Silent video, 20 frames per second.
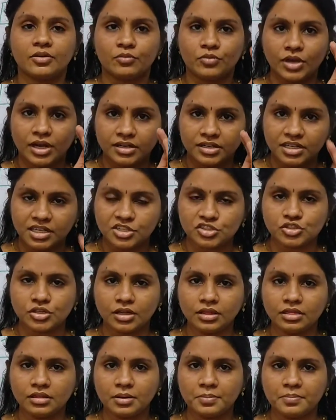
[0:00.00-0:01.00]
we are
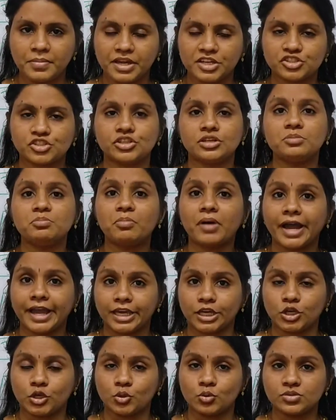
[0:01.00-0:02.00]
teaching the machine by
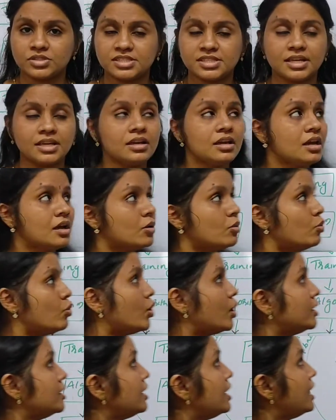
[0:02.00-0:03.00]
using what?